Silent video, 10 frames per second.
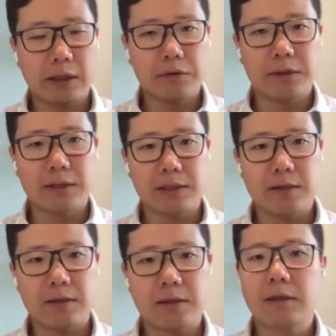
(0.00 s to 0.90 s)
another
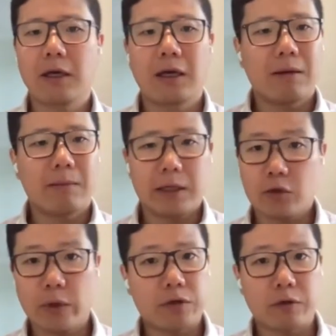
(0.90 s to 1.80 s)
disease, but it's way
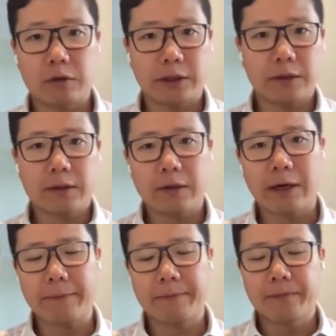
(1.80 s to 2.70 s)
too early,
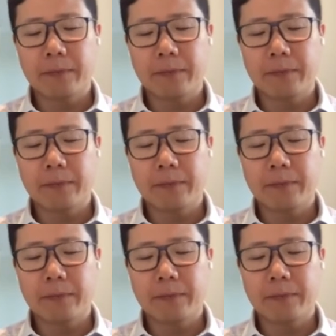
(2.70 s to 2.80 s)
right?